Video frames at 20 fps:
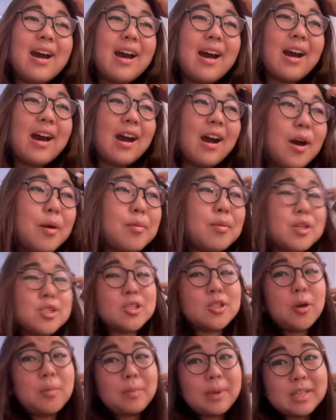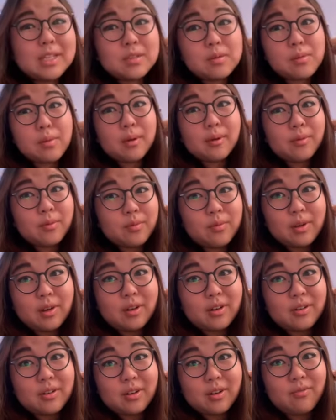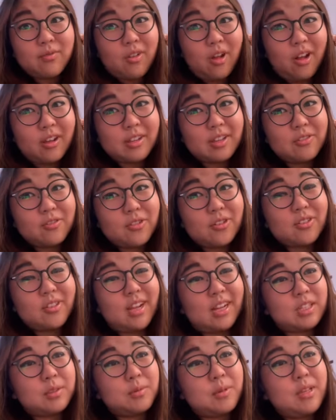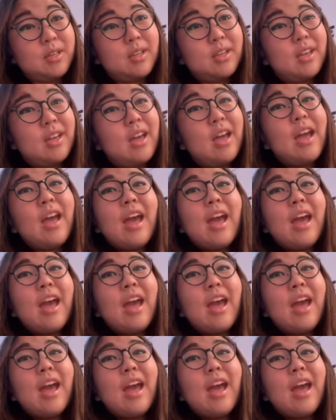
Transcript: so basically we're vlogging for last week.